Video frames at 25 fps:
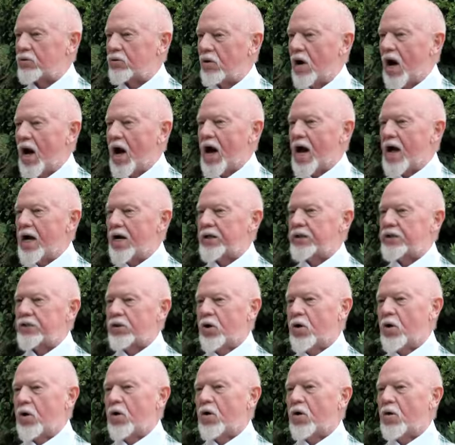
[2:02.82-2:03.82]
try
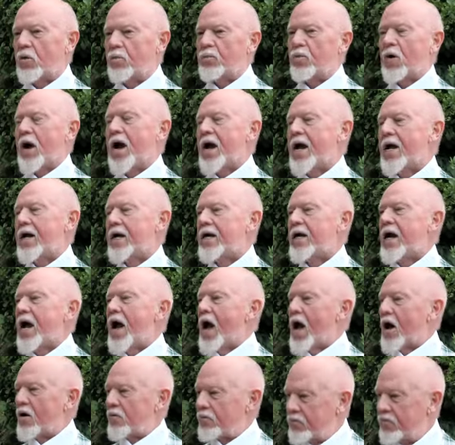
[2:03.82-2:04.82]
to bring
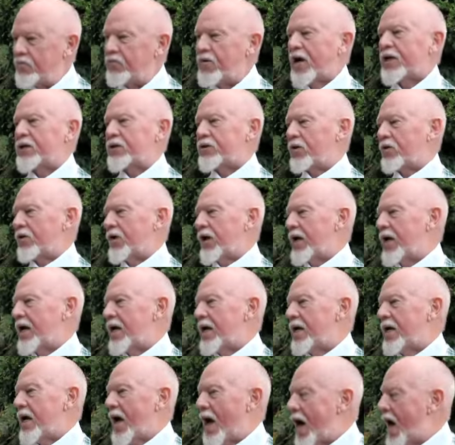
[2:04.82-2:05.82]

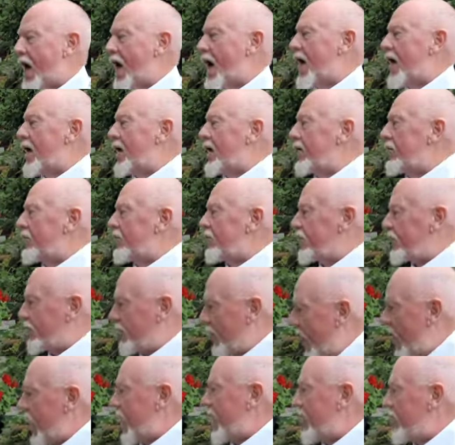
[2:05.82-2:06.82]
victory and
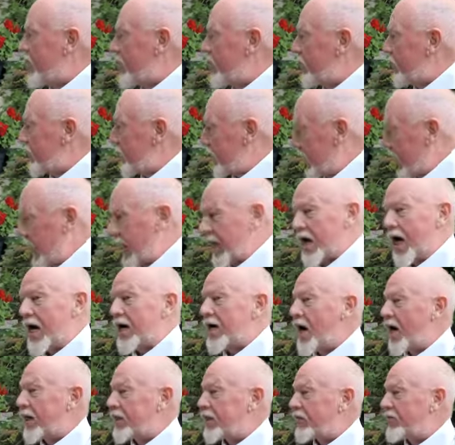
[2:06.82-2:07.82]
fame. See, and I
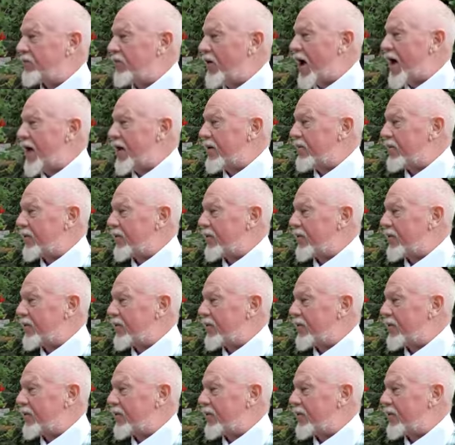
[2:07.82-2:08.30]
got the fame.